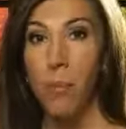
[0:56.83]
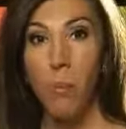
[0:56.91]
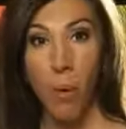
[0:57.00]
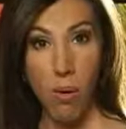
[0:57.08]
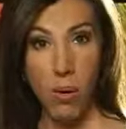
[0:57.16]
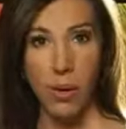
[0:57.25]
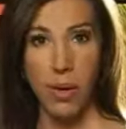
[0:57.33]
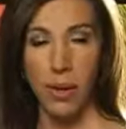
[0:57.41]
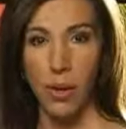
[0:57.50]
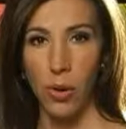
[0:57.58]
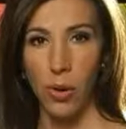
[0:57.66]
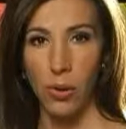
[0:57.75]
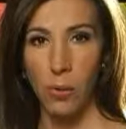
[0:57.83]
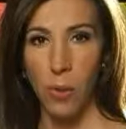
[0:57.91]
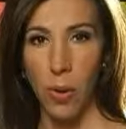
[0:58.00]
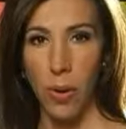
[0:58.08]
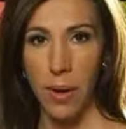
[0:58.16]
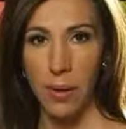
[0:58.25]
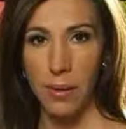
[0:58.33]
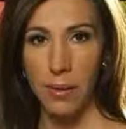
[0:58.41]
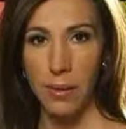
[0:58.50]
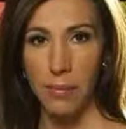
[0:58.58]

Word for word: more than it hurts boys.